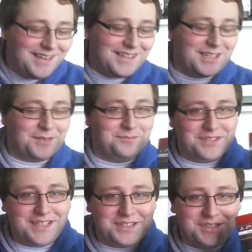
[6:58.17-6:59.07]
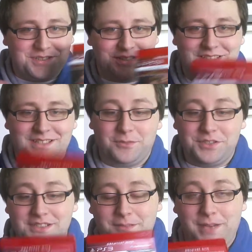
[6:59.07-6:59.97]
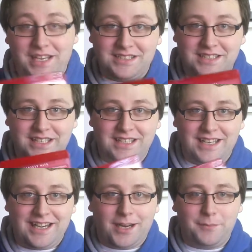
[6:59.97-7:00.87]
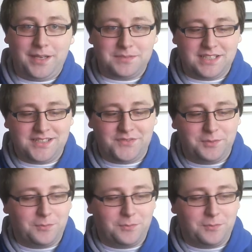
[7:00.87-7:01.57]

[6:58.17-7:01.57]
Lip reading: The complete edition, which is amazing, and got me obsessed with